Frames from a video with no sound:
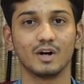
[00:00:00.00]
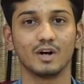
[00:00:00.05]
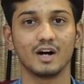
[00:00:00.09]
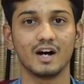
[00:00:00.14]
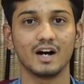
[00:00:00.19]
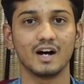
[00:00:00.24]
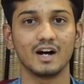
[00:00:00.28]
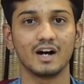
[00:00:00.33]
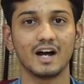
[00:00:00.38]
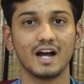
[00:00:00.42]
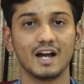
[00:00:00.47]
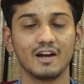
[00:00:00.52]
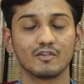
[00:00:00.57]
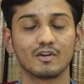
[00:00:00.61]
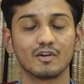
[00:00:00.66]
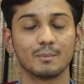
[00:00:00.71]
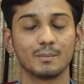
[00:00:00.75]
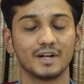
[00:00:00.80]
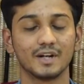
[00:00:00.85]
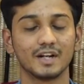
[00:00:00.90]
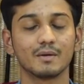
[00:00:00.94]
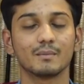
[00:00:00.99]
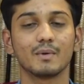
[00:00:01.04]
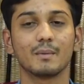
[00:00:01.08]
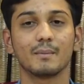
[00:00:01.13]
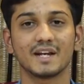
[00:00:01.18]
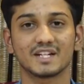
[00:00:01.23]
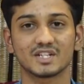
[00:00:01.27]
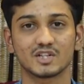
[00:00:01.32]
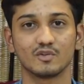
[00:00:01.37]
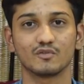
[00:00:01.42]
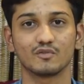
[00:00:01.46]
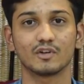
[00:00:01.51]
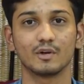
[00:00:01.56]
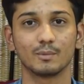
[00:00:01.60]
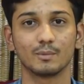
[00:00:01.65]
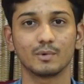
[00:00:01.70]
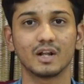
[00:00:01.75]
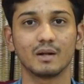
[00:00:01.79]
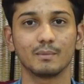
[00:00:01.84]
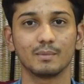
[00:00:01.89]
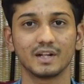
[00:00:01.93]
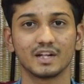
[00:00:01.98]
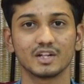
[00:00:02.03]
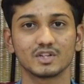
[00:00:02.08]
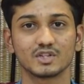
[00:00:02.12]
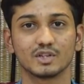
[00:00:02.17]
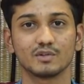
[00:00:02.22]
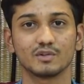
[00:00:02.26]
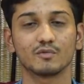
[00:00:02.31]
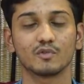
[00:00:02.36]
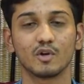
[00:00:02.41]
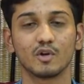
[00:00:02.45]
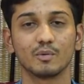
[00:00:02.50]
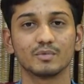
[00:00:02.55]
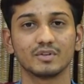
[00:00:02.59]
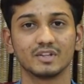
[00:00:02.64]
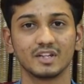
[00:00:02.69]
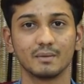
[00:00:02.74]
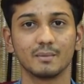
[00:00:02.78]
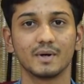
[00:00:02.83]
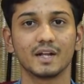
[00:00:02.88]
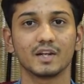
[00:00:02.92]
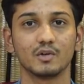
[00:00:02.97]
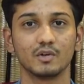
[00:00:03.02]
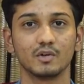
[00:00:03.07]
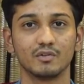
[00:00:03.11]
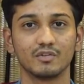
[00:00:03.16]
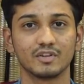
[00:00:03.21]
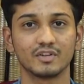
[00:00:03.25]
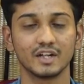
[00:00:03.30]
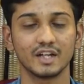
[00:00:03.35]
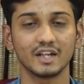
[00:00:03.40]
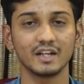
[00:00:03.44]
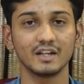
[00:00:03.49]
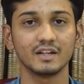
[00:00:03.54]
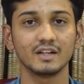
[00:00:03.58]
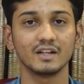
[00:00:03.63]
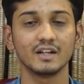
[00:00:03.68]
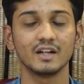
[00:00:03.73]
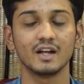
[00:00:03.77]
I have completed my Bachelor of Computer Application from CMR University.